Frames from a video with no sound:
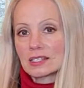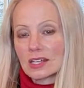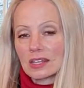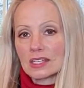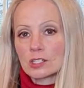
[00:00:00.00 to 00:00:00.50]

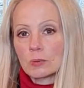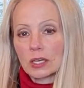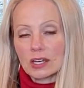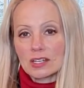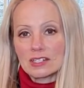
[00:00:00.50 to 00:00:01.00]
like this
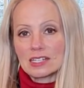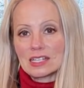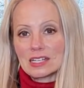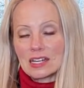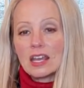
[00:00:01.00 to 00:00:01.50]
because
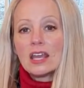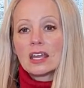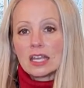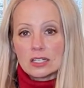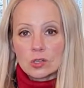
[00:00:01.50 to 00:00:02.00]
it
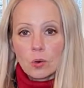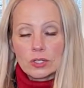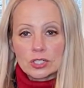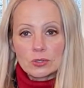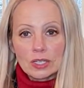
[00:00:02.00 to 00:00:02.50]
is
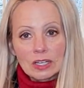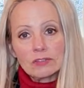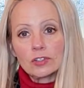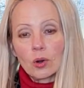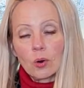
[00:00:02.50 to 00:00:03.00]
going to
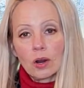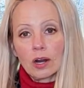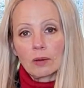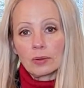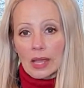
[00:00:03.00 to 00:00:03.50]
give
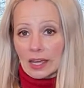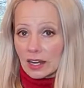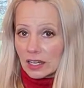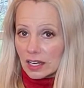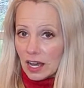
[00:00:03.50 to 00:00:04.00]
your
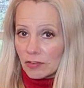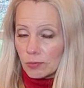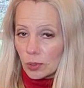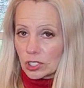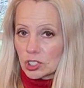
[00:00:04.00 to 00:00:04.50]
plant enough
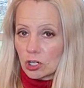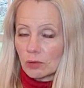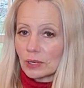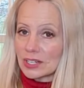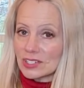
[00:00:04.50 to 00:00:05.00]

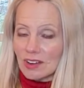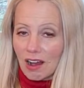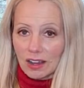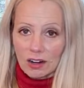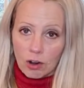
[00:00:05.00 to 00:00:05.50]
moisture, but it's
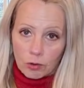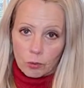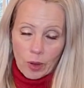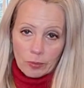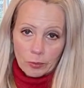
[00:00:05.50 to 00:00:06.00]
not going to
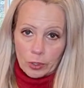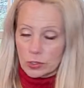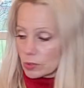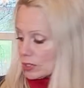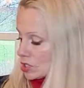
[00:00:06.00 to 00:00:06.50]
overwhelm the
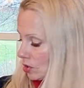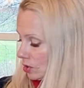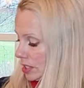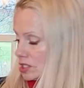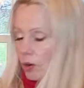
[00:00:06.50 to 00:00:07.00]
roots. We
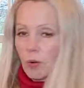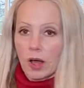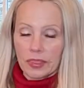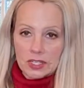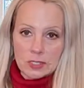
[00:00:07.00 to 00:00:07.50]
certainly don't
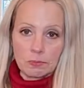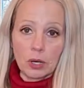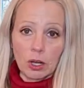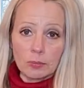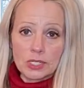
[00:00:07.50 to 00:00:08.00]
want this
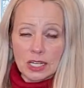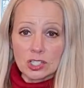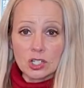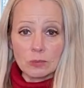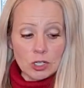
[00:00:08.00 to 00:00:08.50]
bulb to
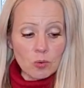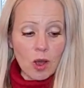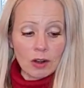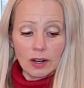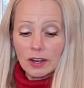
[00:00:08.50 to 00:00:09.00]
get too much
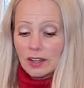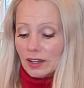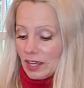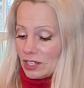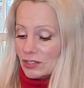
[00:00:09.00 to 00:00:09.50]
water.
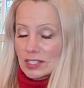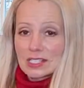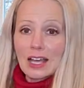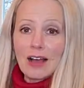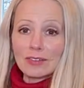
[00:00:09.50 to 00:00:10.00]
And you can
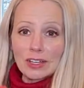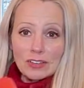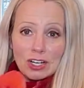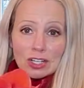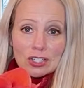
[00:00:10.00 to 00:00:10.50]
see I've
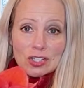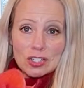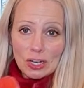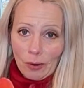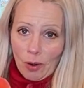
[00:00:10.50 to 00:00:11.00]
given
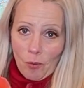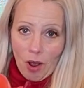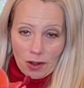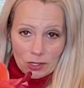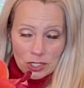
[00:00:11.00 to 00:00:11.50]
0
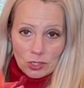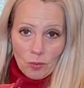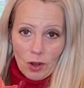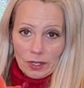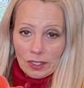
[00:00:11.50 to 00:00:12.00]
water to the
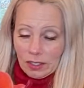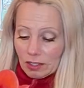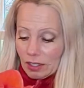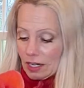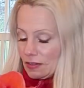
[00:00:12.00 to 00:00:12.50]
one
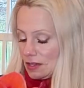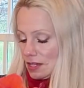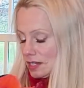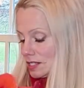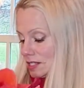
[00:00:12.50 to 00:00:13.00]
here in
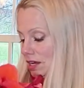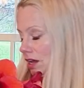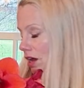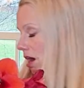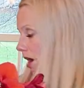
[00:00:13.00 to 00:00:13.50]
this
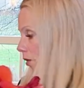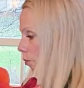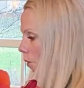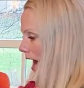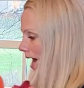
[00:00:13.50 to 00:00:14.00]

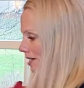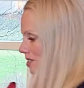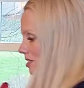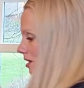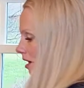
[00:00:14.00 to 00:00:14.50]

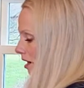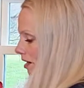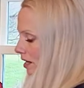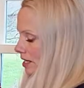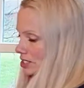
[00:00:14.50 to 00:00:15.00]
waxed
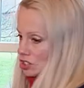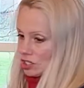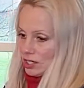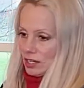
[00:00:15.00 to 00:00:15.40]
edition.